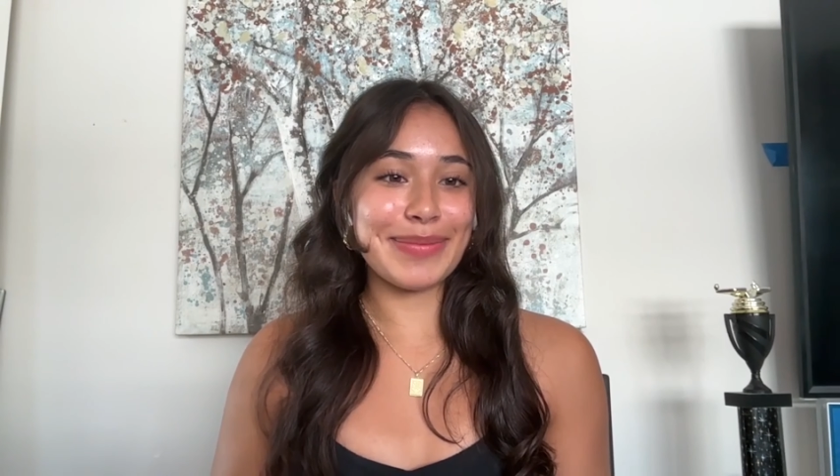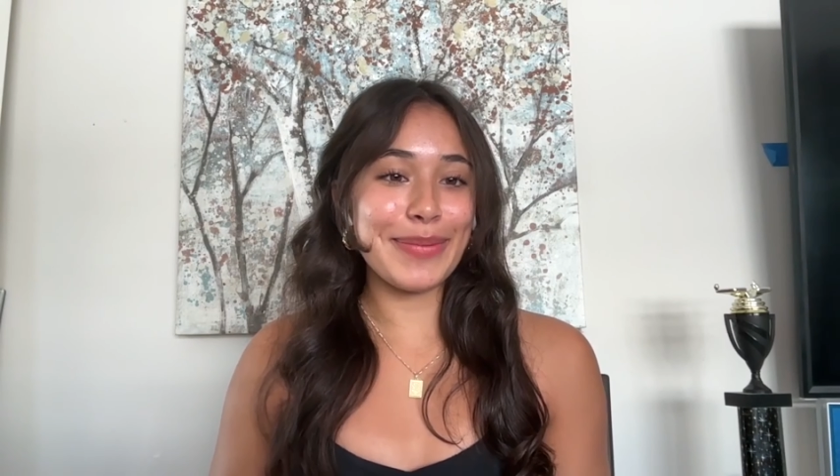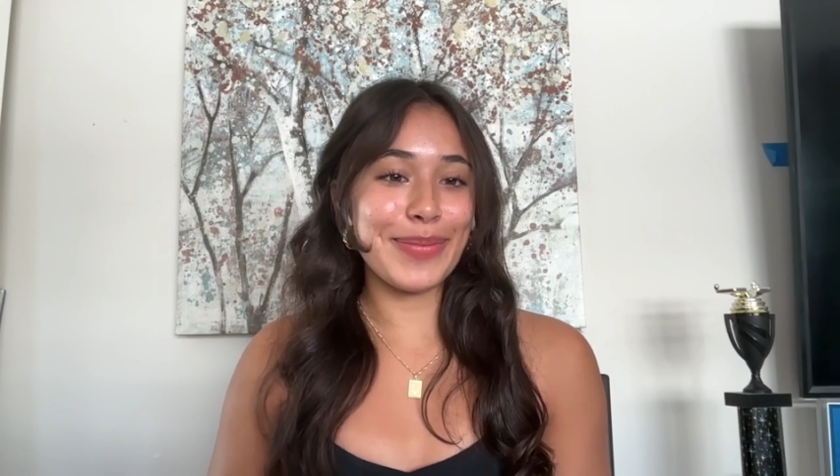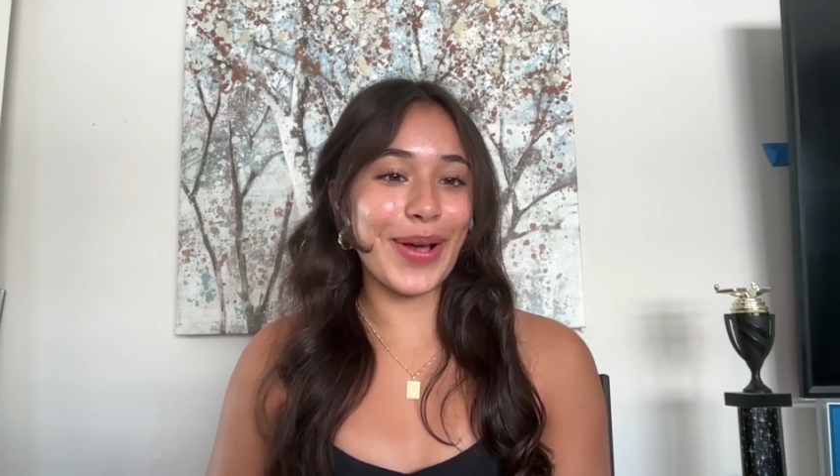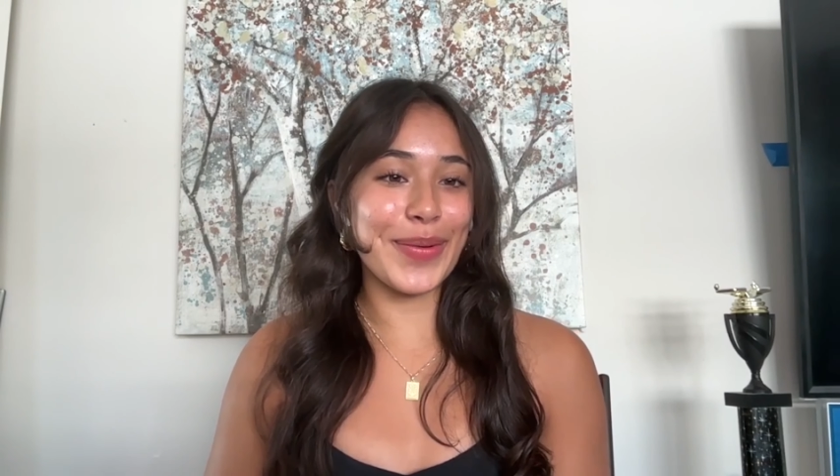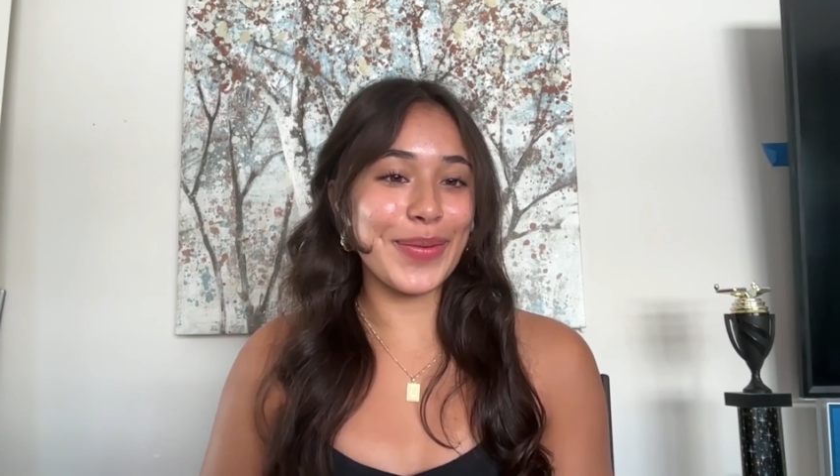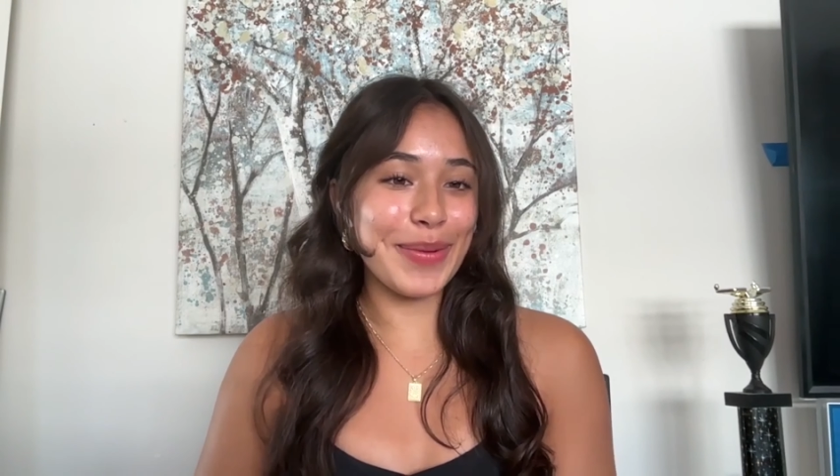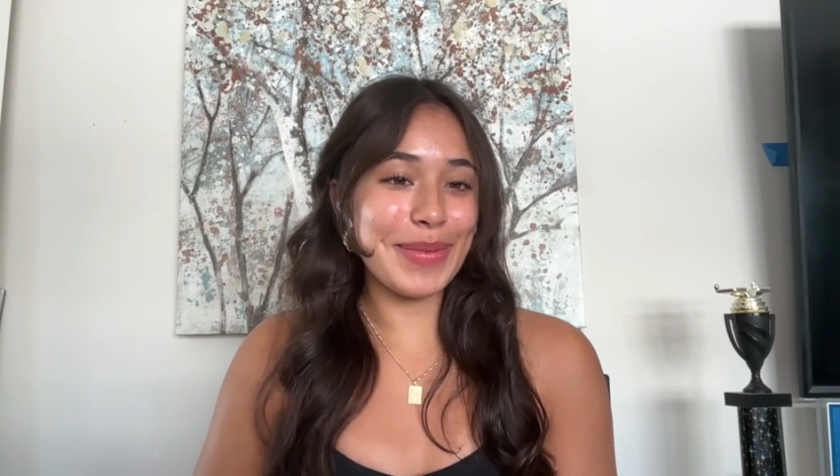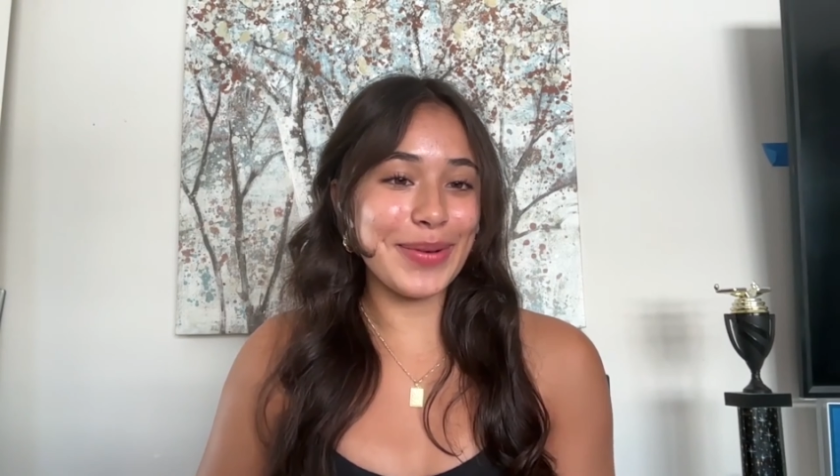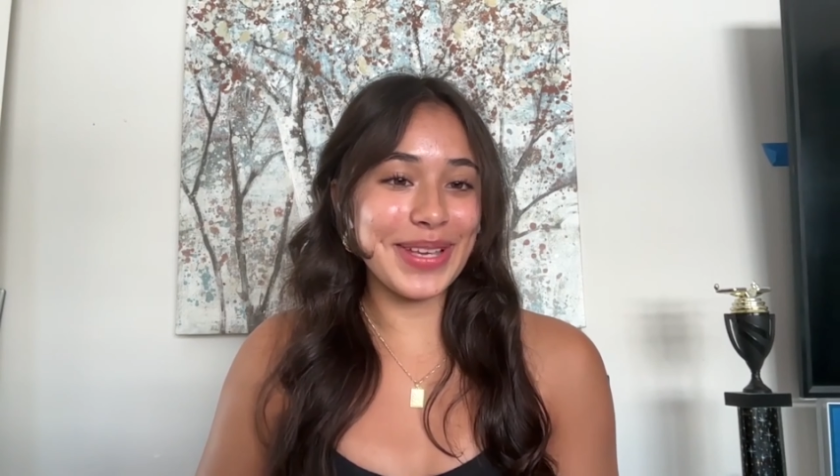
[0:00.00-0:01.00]
pinpoint
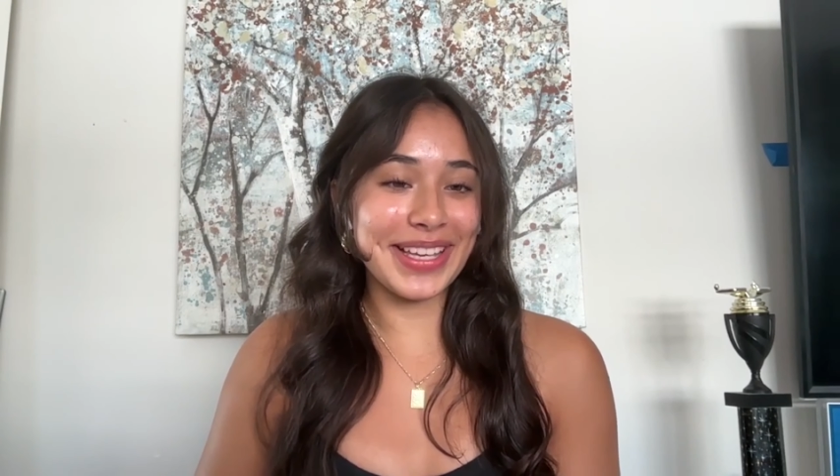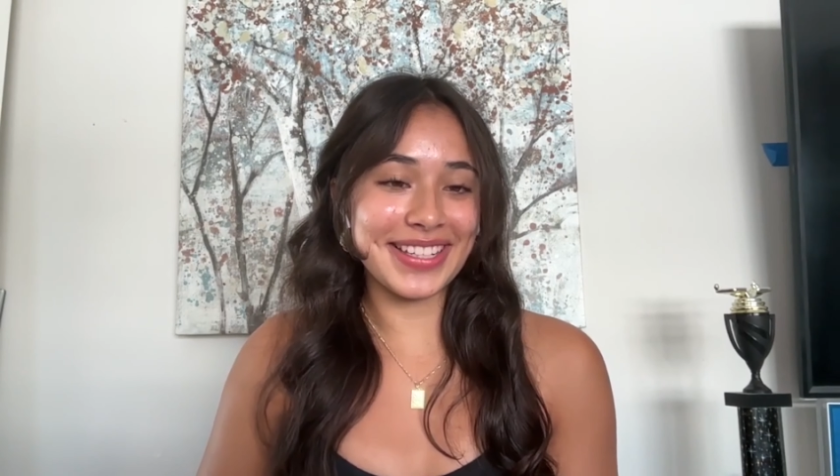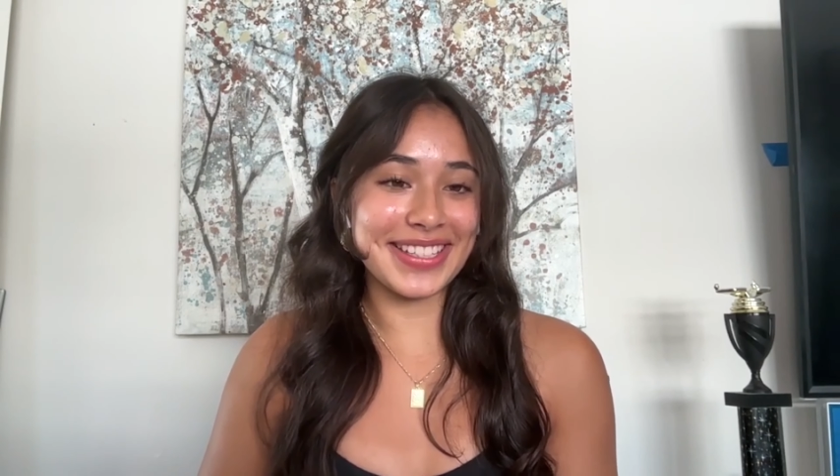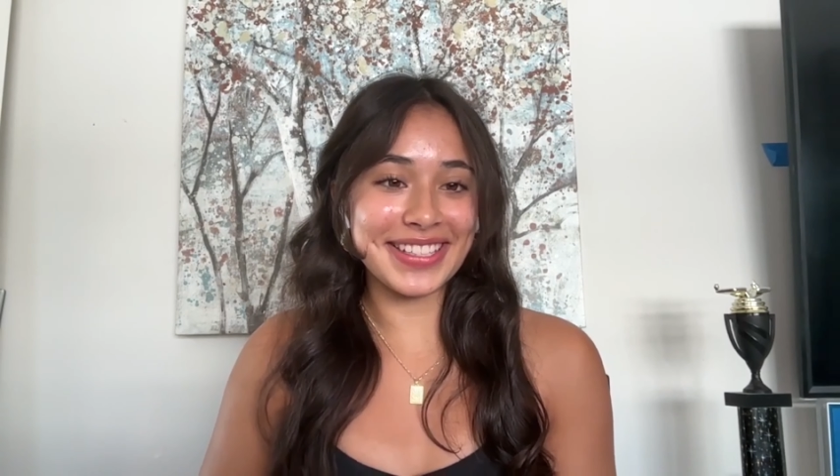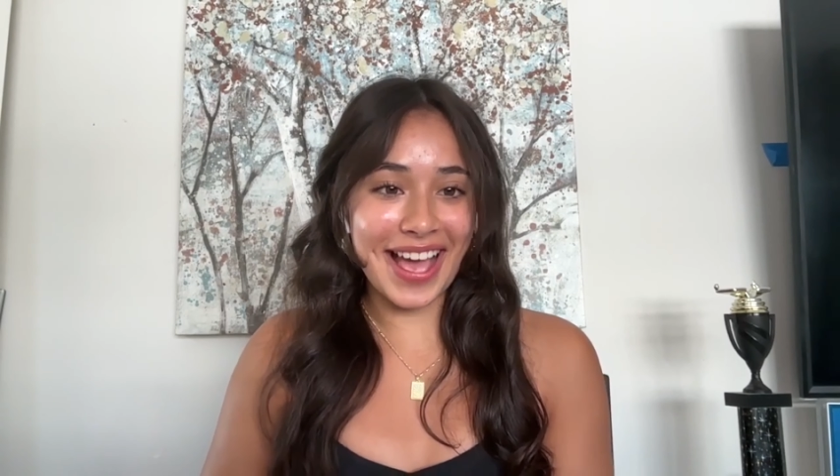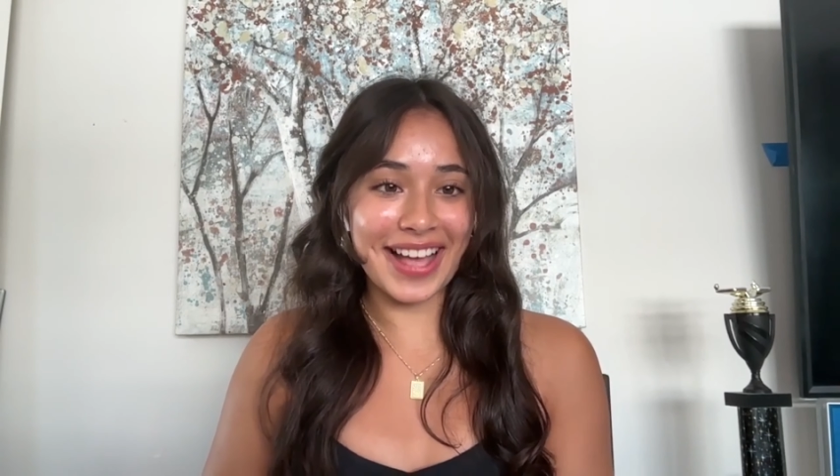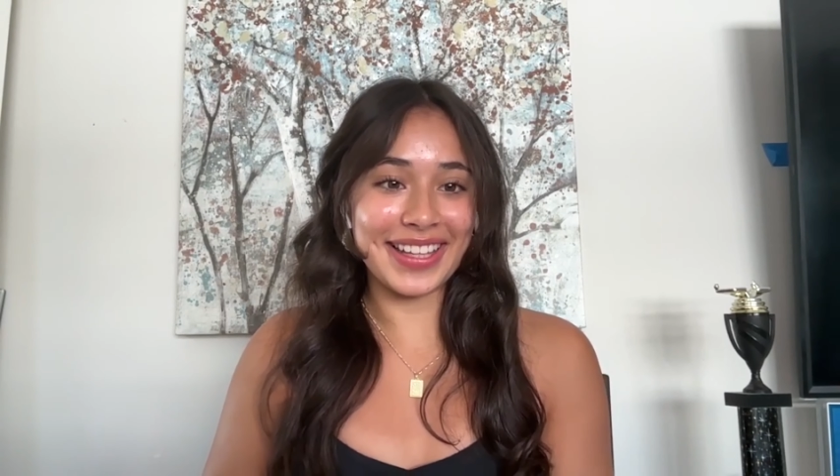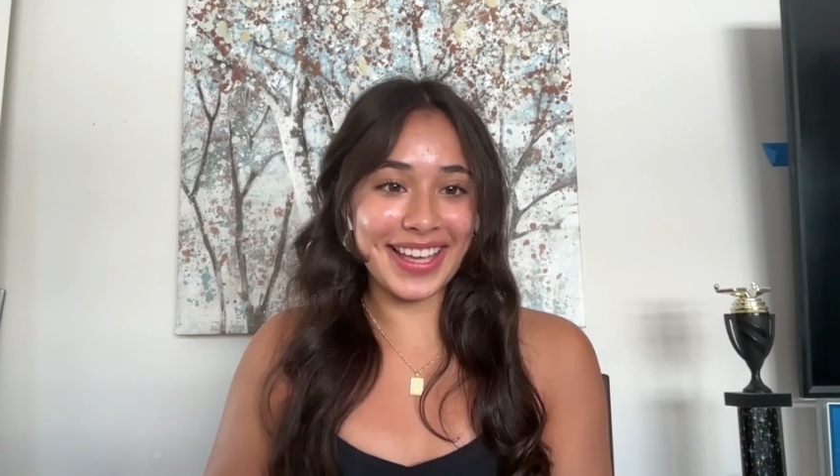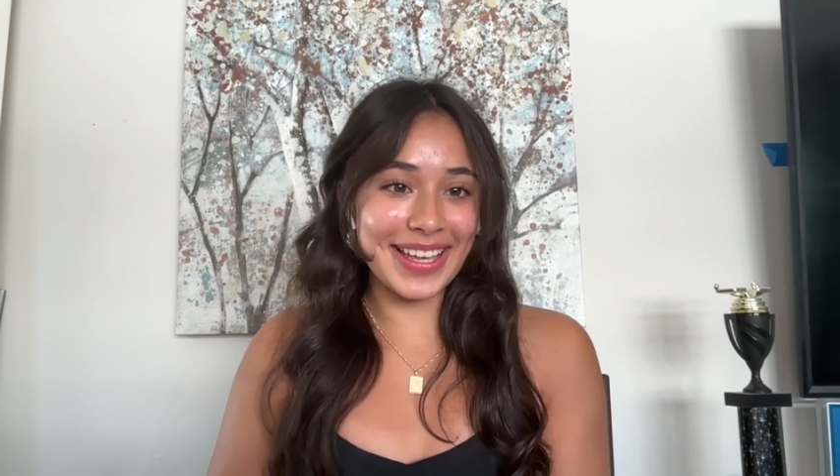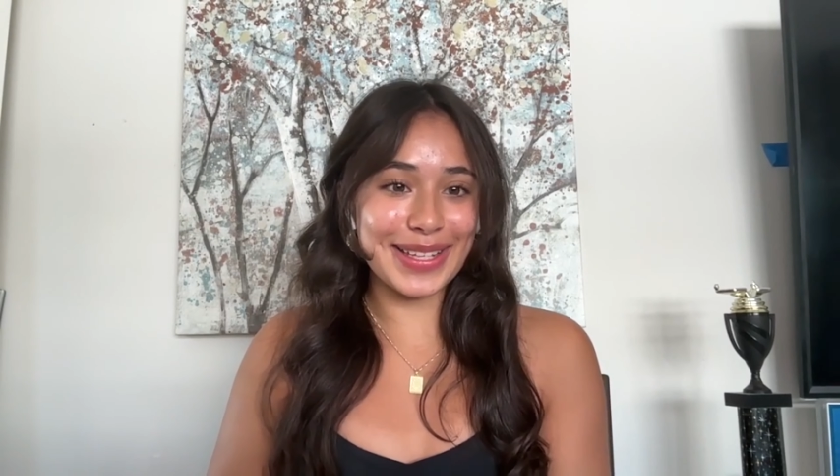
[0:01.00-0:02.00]
what my weakness
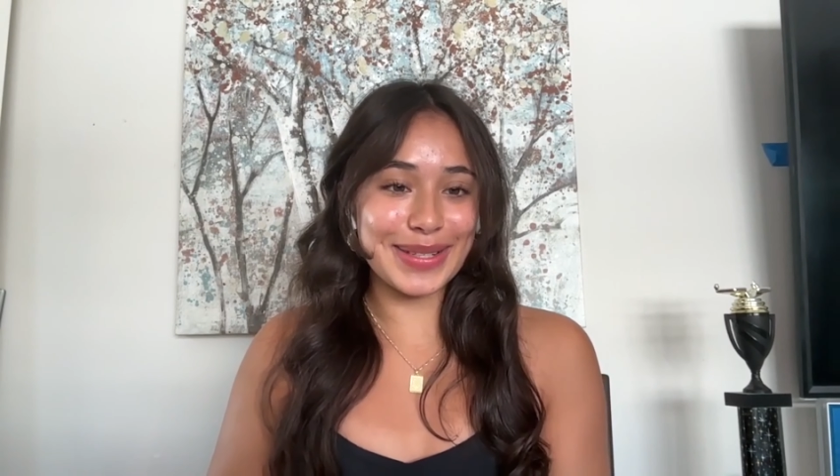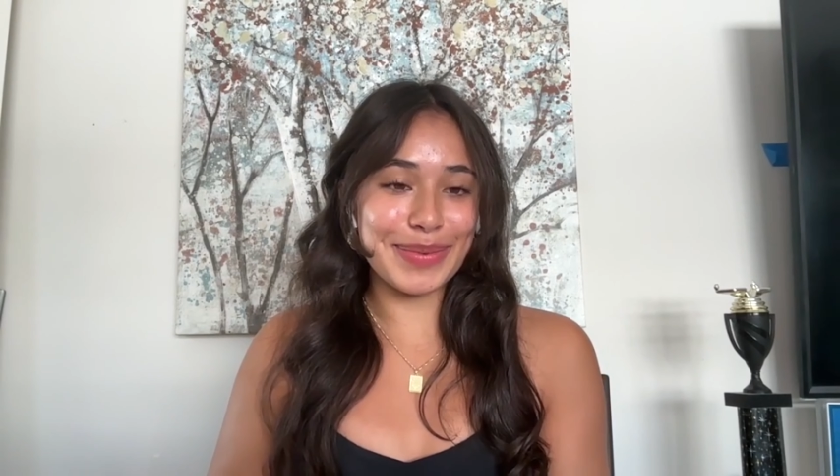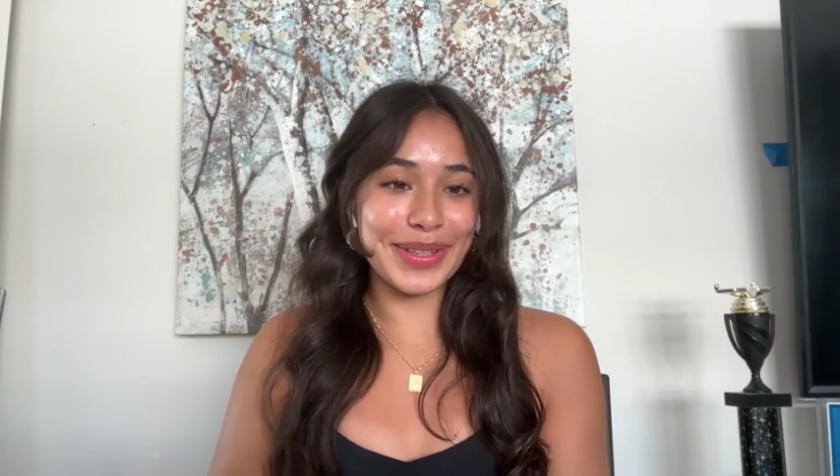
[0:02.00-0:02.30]
exactly is.